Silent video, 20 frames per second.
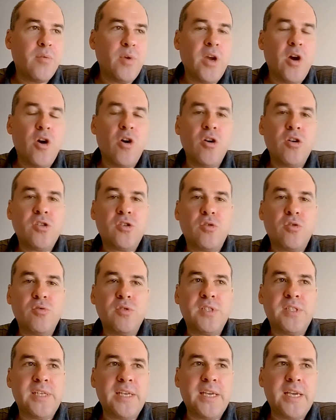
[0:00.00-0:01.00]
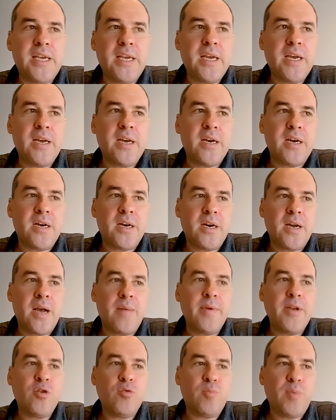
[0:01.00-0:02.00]
we also see
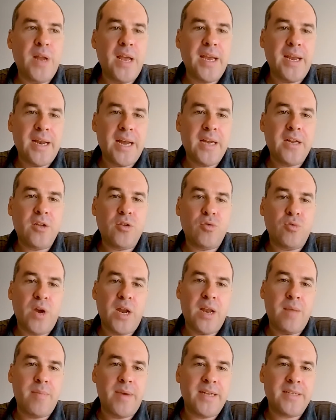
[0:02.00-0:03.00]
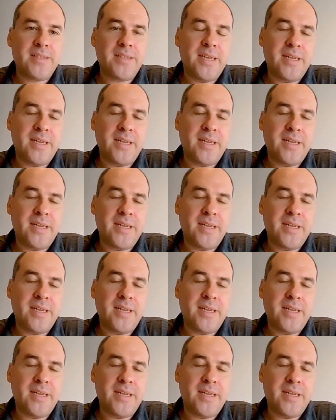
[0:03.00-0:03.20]
coming to play another two elements.